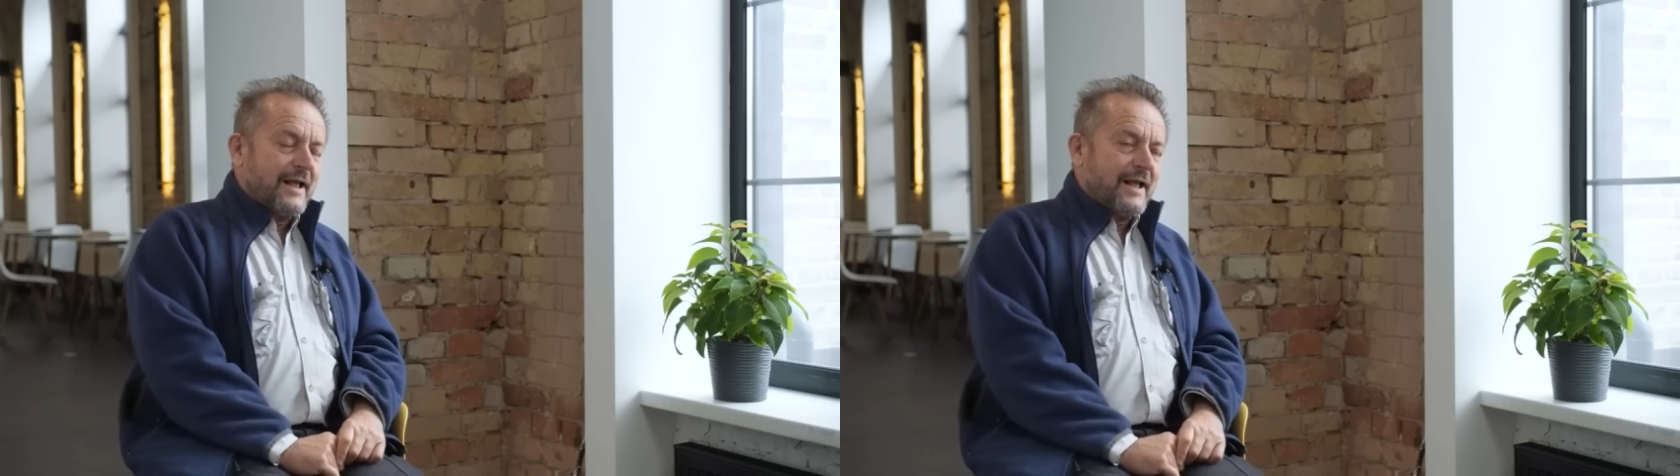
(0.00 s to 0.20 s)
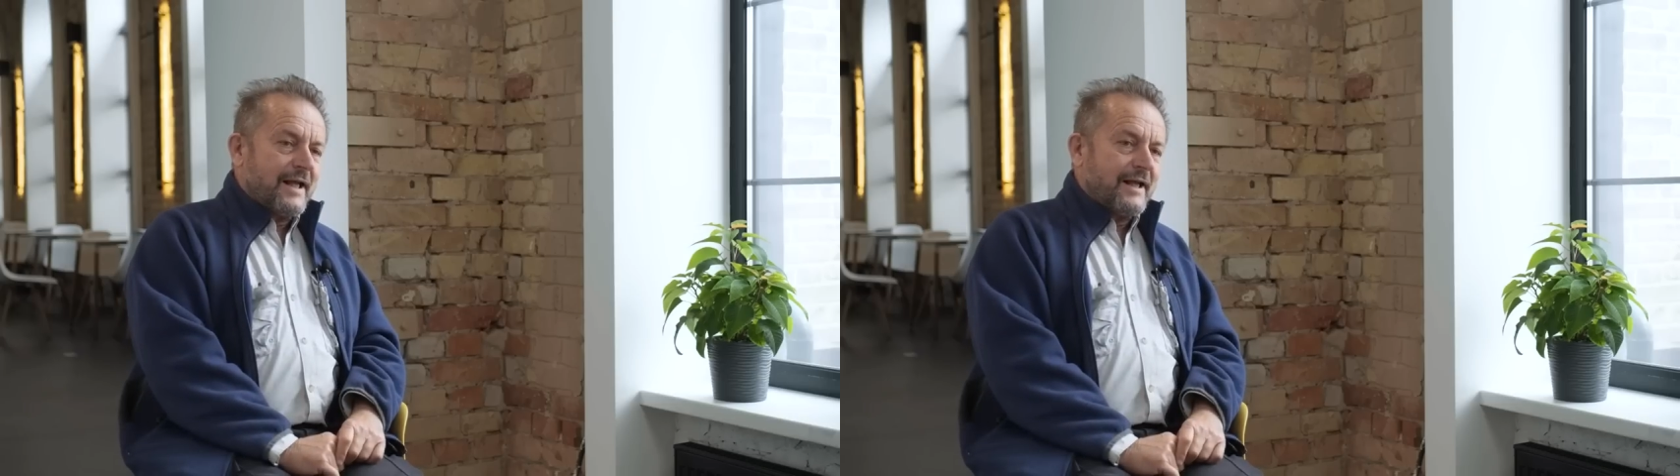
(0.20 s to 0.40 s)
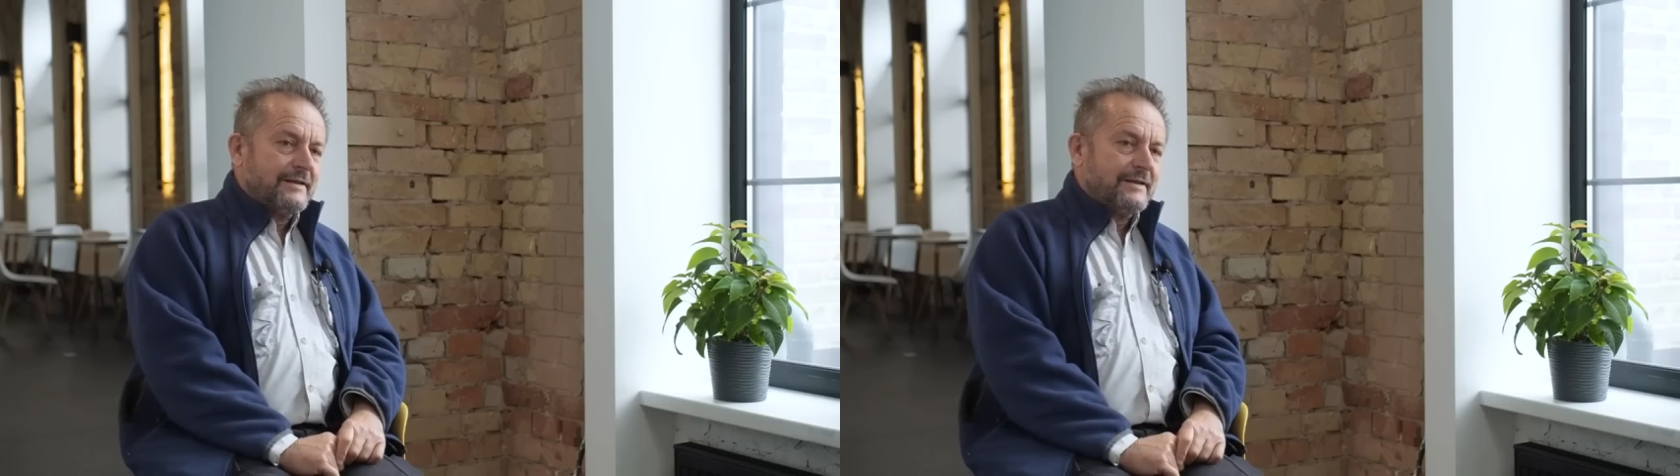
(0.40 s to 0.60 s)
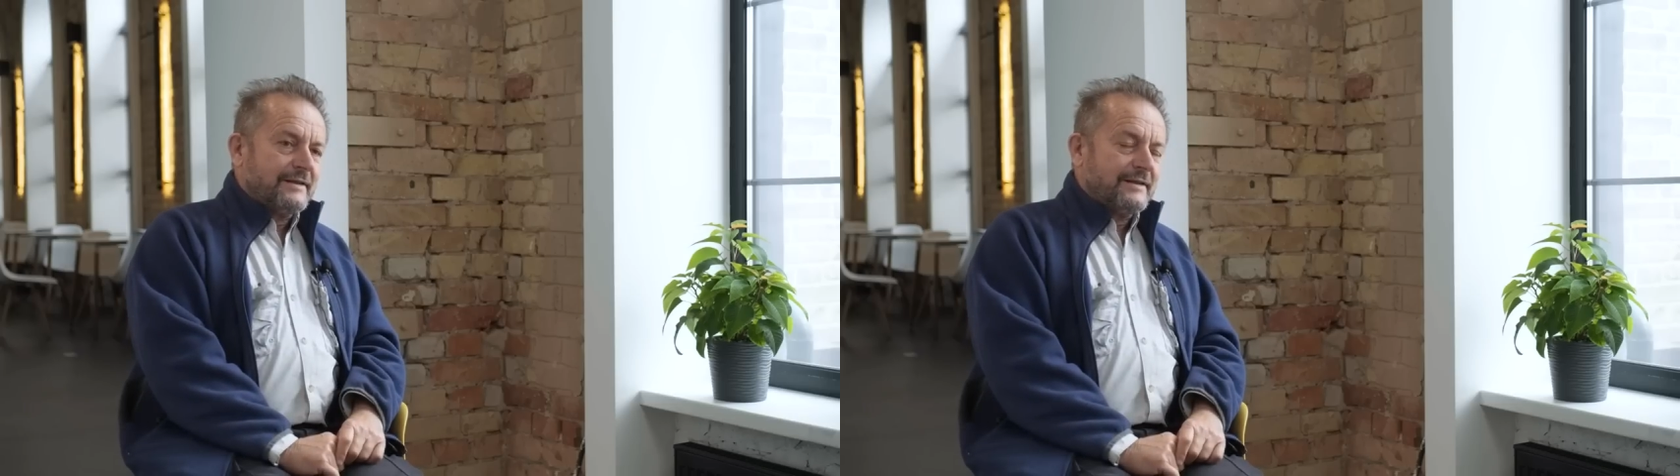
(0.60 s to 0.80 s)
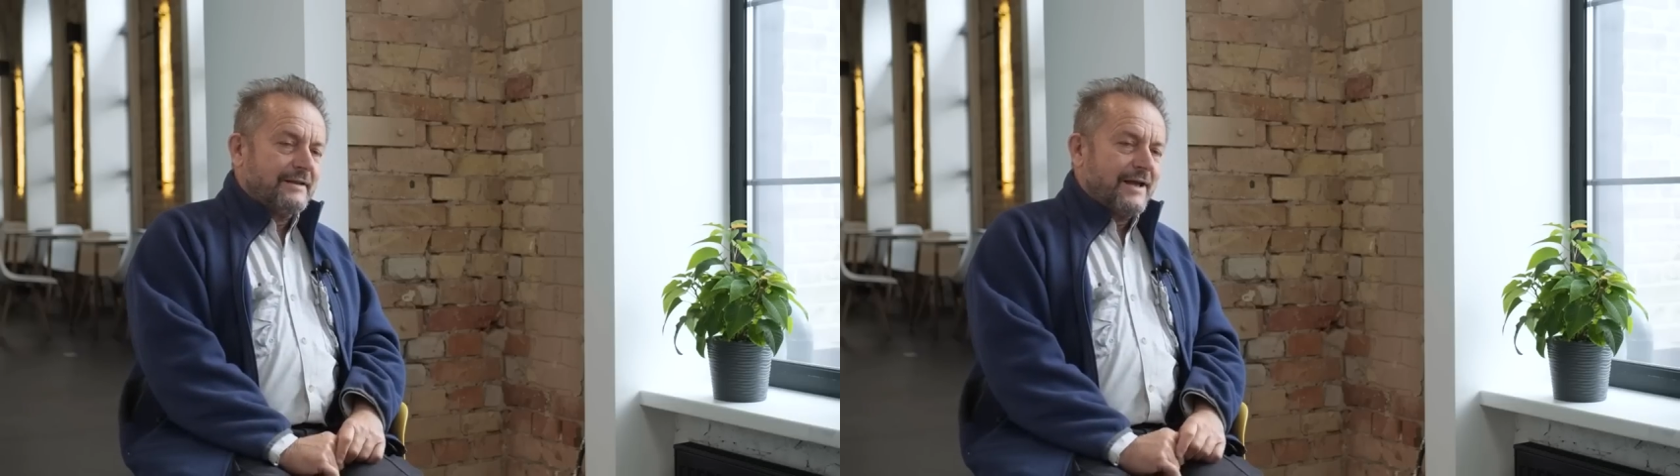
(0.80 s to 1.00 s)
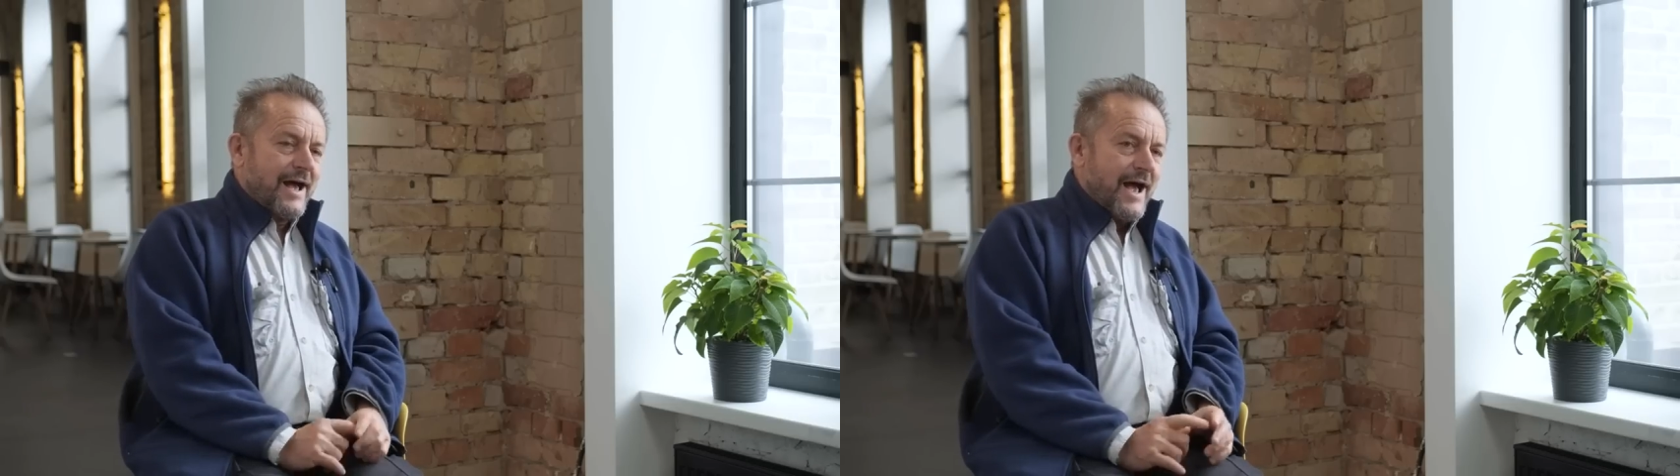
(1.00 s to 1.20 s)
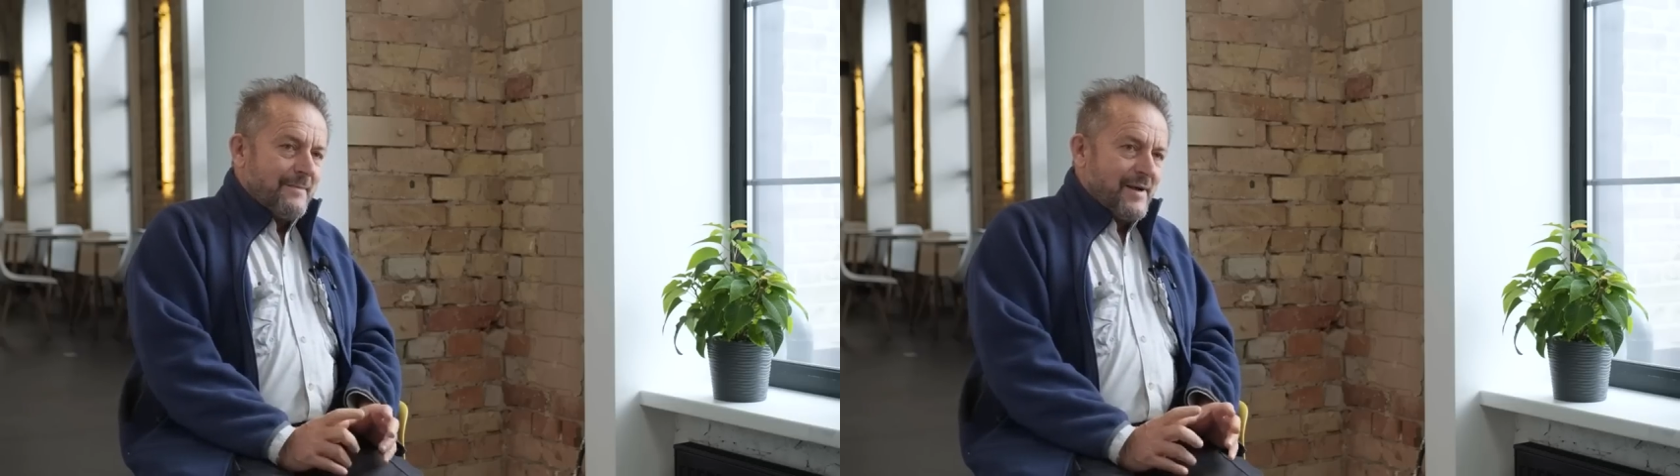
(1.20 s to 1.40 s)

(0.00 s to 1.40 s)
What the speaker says: And I